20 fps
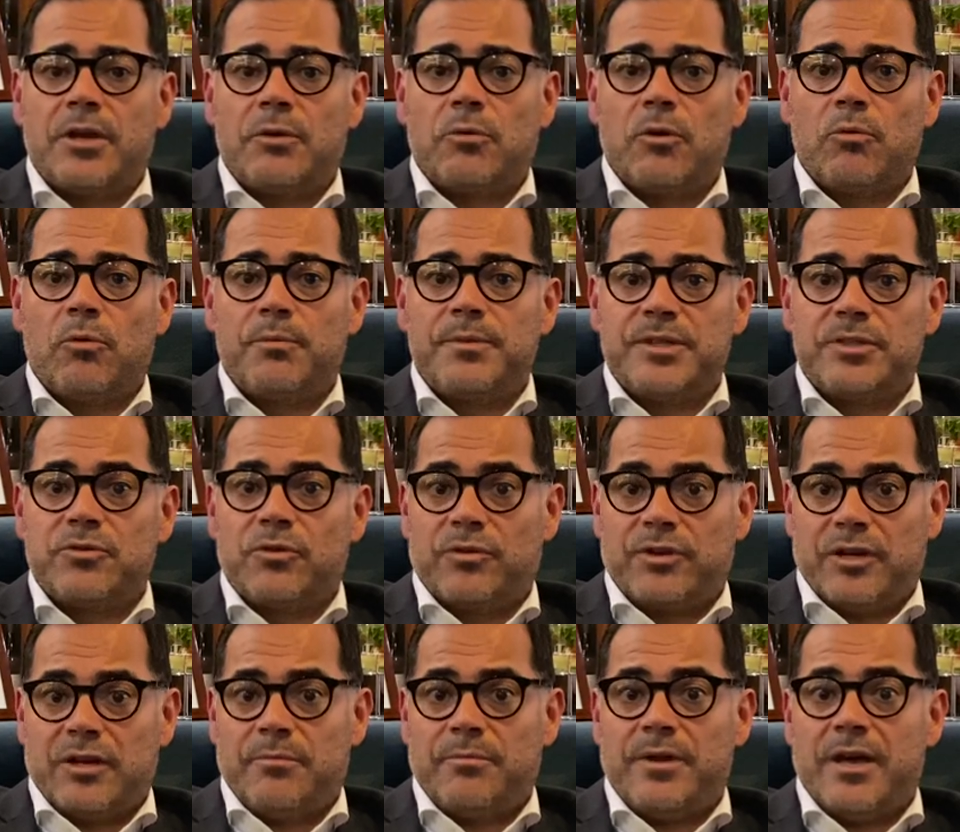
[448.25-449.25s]
where we'll be
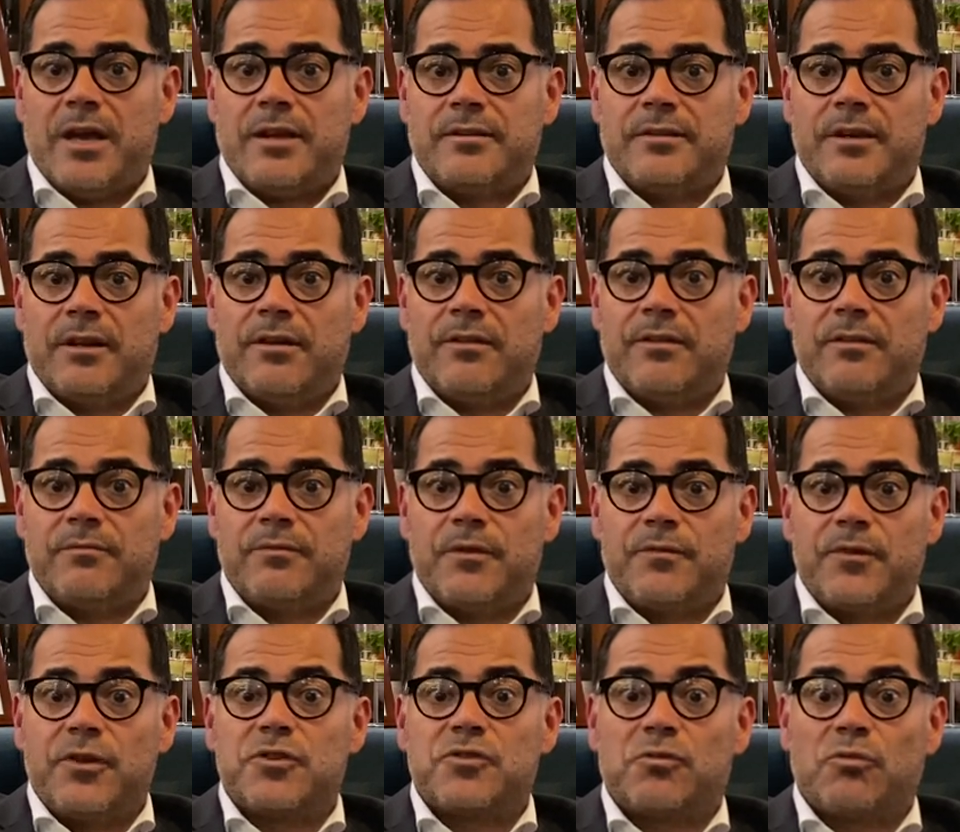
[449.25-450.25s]
talking about the
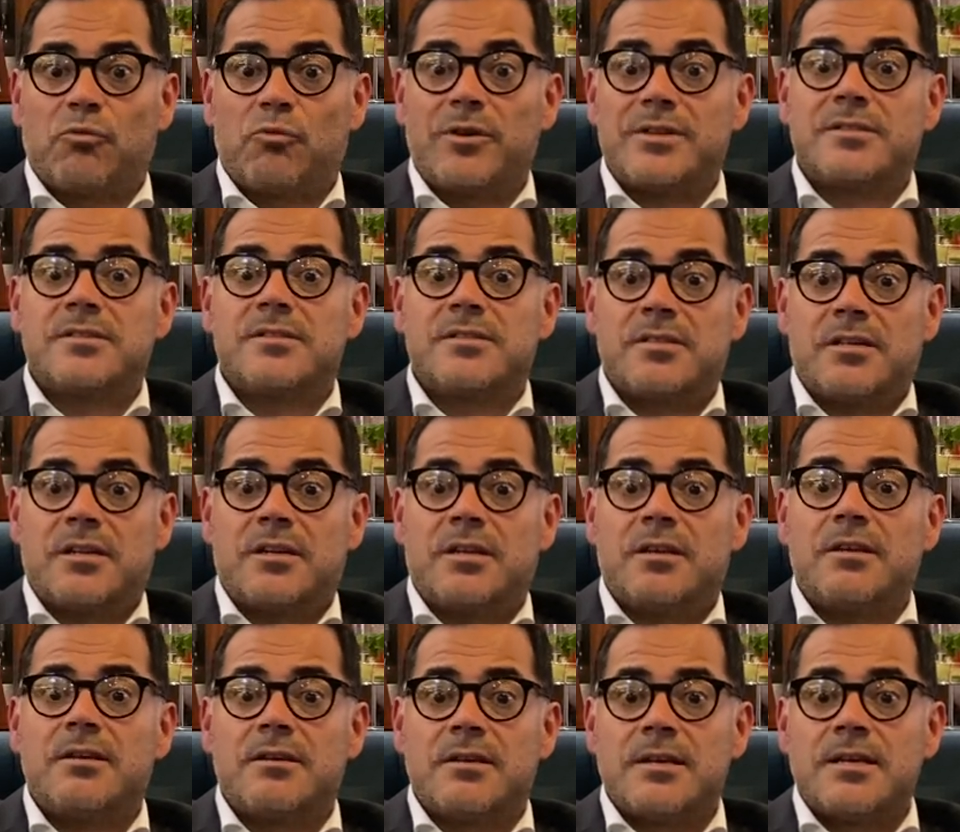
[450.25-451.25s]
future of Western
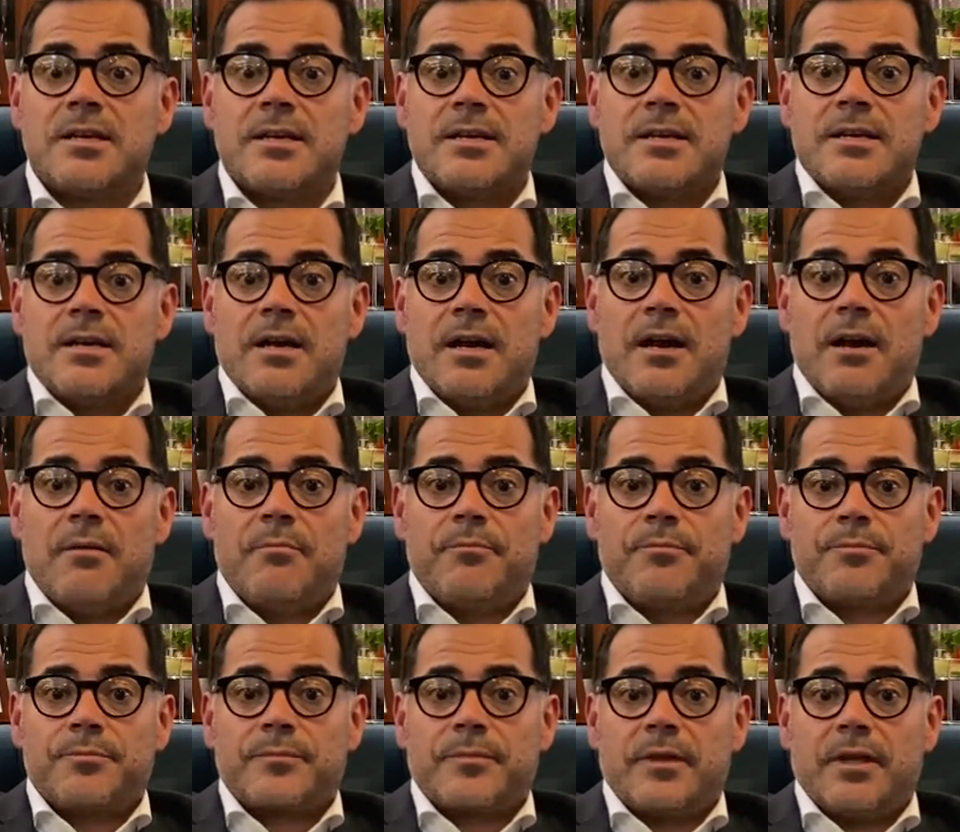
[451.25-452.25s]
Sydney, and